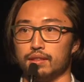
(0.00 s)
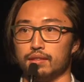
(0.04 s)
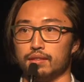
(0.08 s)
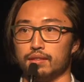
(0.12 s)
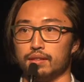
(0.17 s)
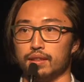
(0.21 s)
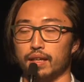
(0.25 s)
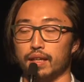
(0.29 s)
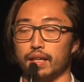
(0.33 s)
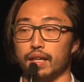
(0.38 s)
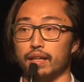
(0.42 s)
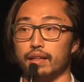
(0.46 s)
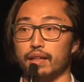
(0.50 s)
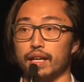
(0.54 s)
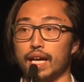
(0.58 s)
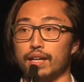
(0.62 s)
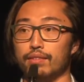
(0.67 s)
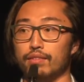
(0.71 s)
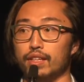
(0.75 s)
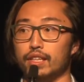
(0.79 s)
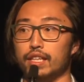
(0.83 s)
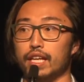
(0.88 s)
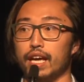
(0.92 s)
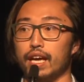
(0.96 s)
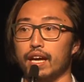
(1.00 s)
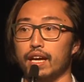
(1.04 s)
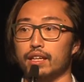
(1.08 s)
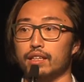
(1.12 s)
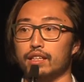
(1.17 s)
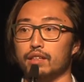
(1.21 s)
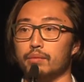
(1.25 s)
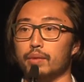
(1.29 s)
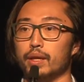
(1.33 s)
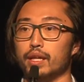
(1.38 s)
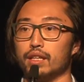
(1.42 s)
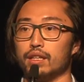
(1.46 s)
And every day
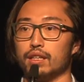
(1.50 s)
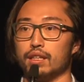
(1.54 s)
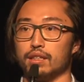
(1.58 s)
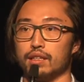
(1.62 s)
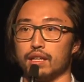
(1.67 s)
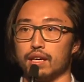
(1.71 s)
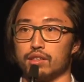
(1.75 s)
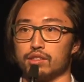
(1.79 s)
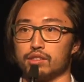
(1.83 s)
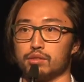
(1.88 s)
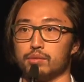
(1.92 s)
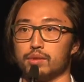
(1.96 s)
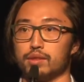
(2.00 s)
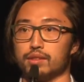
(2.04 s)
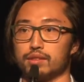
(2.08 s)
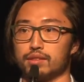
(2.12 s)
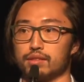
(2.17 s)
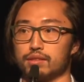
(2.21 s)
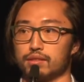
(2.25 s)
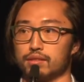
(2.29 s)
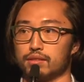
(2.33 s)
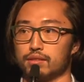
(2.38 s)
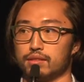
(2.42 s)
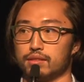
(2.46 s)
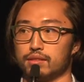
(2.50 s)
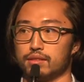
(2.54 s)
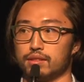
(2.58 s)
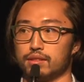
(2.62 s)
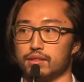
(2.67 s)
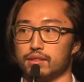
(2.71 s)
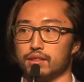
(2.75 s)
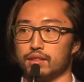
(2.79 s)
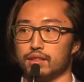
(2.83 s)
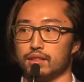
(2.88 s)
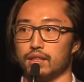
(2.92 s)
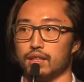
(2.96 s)
they're making announcements
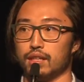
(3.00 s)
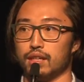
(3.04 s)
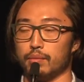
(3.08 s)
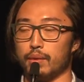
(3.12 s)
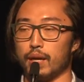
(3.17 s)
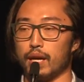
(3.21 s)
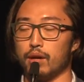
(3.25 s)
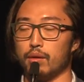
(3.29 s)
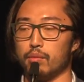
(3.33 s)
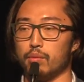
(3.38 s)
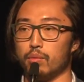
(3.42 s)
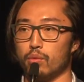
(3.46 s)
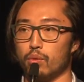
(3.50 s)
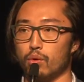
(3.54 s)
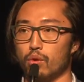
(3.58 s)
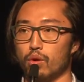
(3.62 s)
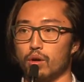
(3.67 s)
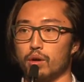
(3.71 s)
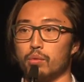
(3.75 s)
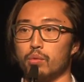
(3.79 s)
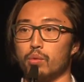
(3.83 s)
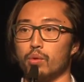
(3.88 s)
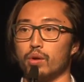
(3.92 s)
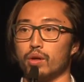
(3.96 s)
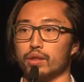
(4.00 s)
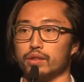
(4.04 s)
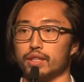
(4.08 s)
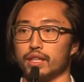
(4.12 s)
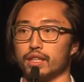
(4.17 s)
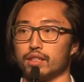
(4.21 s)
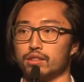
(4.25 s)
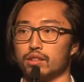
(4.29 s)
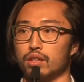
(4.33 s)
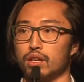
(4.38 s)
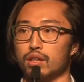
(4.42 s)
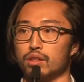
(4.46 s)
about more and more
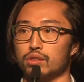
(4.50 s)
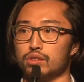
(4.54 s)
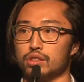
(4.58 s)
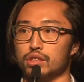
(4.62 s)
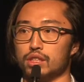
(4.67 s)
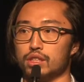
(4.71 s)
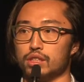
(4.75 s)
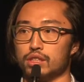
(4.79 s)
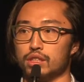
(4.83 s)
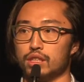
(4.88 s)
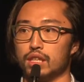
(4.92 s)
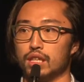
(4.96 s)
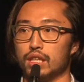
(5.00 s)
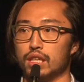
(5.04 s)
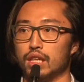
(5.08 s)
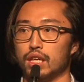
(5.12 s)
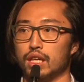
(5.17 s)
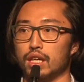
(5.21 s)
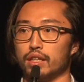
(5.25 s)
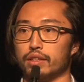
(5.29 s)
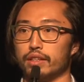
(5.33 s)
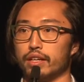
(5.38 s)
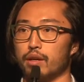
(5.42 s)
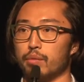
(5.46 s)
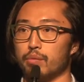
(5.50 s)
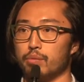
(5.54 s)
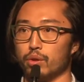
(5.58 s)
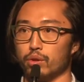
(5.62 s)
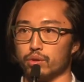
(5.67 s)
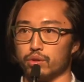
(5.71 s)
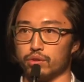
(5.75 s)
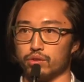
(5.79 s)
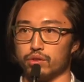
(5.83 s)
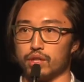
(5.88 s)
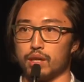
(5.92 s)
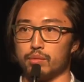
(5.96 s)
technologies that are
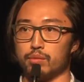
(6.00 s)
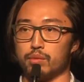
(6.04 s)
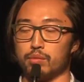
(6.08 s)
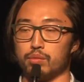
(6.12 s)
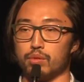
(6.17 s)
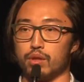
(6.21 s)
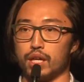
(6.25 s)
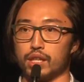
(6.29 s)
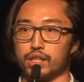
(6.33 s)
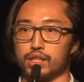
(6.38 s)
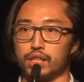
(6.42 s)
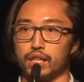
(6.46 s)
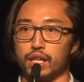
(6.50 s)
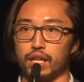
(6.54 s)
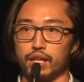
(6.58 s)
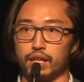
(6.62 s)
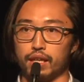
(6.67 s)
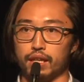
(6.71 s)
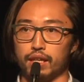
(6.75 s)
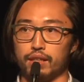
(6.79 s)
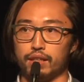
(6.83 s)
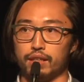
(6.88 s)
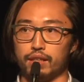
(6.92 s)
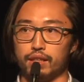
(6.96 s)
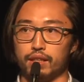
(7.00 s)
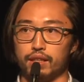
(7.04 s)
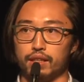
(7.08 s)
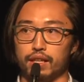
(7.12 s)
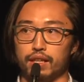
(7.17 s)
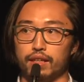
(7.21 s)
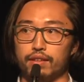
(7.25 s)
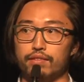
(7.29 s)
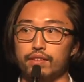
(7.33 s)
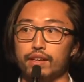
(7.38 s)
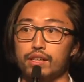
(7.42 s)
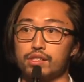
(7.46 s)
built on top of blockchain, and
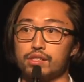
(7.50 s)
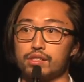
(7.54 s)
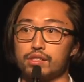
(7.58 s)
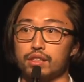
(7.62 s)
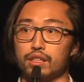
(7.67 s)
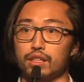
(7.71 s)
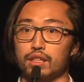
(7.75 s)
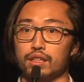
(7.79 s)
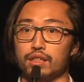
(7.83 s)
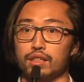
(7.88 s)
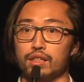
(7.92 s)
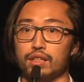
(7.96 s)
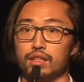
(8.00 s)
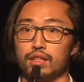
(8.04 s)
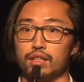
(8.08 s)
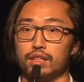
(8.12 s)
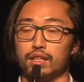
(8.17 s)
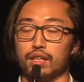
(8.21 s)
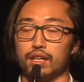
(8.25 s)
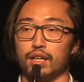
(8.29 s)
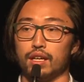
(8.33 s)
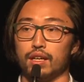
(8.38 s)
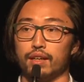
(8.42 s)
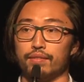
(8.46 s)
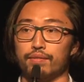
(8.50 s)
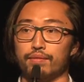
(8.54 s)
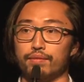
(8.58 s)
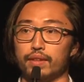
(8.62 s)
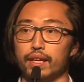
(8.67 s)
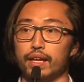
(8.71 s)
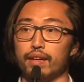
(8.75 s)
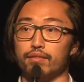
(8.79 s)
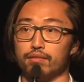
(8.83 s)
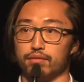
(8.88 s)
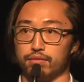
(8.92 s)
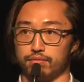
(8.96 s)
eventually
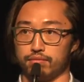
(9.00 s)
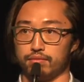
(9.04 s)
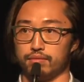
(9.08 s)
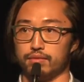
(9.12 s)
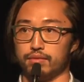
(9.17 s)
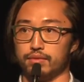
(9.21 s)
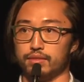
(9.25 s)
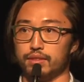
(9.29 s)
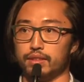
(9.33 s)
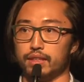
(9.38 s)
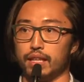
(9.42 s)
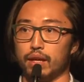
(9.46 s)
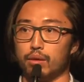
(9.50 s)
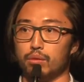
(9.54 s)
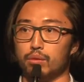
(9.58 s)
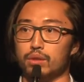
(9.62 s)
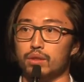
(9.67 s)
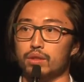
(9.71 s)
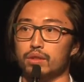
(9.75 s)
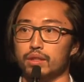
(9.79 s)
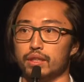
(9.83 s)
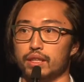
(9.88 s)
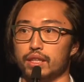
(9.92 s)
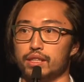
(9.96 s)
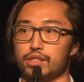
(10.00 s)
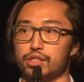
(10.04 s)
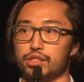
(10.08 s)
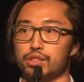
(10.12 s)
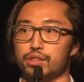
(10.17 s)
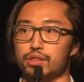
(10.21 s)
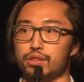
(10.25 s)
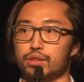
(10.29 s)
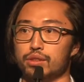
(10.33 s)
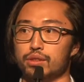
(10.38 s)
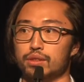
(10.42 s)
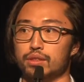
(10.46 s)
they will
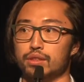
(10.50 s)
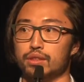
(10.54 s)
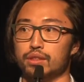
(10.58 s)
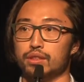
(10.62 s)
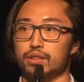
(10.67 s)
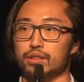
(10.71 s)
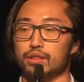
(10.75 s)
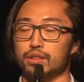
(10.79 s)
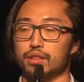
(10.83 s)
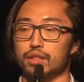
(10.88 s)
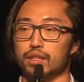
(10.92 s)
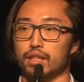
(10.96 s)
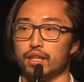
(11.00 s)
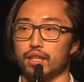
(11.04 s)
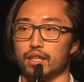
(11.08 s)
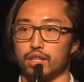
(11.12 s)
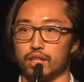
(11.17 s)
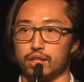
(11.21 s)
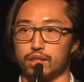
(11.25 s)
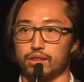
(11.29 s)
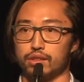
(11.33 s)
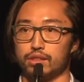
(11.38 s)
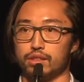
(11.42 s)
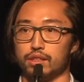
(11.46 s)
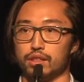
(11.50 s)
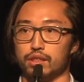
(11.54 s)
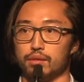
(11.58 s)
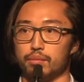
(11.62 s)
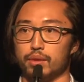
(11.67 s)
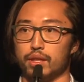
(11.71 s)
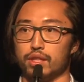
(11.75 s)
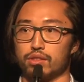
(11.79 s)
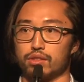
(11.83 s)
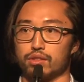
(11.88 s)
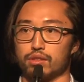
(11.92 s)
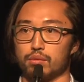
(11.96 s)
issue a currency
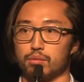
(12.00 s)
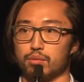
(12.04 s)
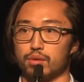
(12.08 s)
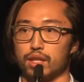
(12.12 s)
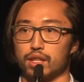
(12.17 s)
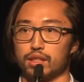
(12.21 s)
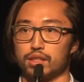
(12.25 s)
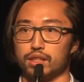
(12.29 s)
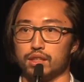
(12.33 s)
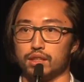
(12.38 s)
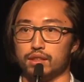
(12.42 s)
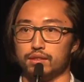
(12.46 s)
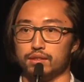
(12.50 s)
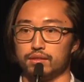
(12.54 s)
based on a blockchain.